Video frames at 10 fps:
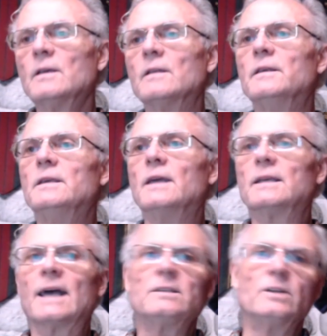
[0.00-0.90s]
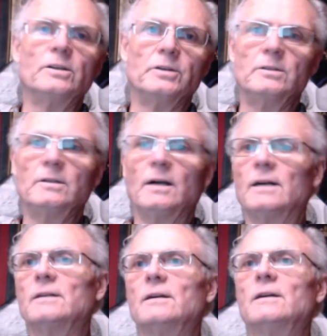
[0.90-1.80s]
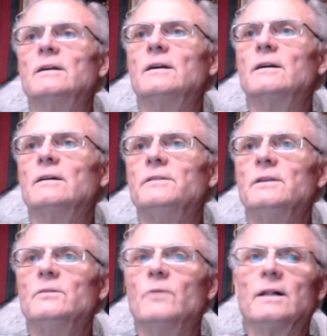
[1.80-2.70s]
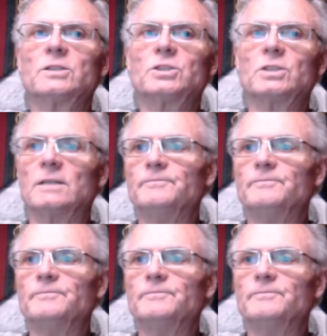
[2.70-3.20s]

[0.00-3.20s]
the Cadgodeux, the Welsh